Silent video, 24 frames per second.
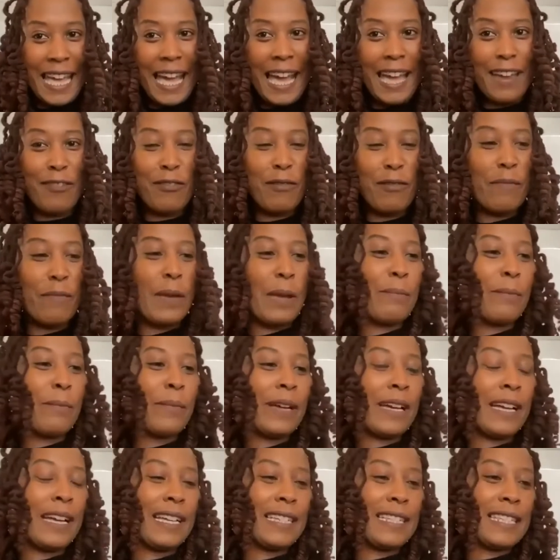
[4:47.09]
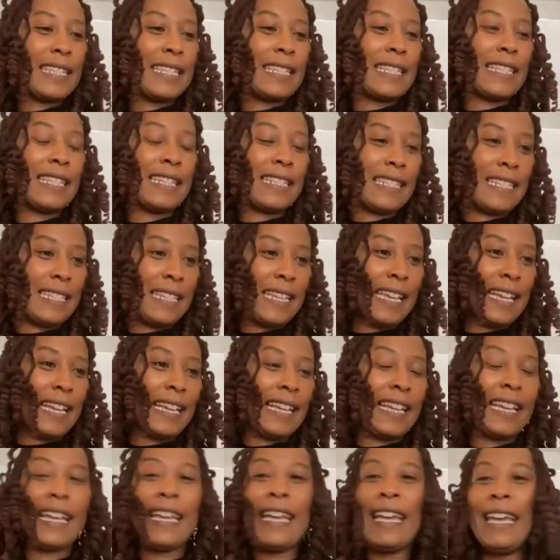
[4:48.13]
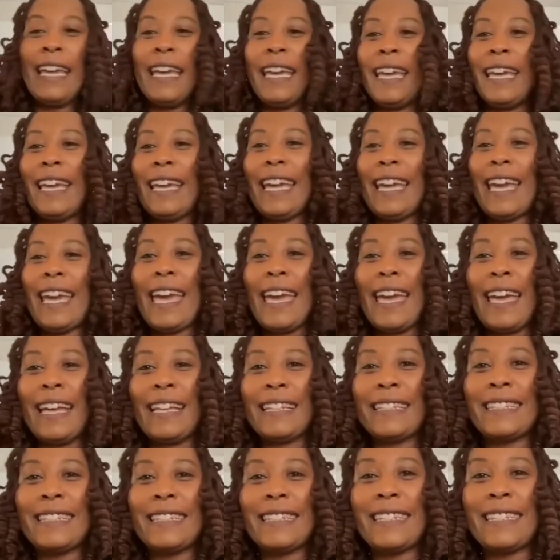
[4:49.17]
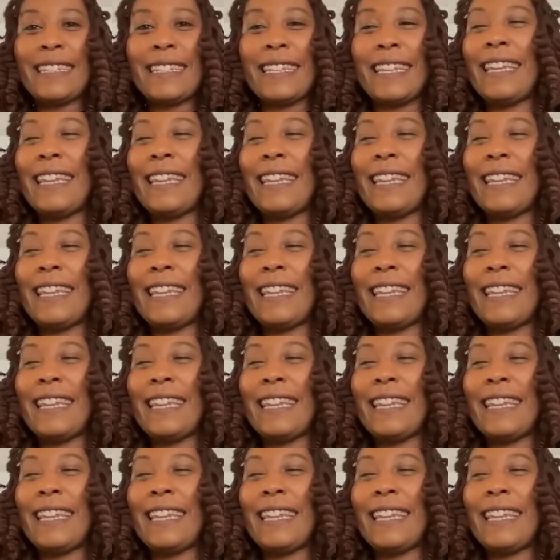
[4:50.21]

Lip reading: I remember sitting at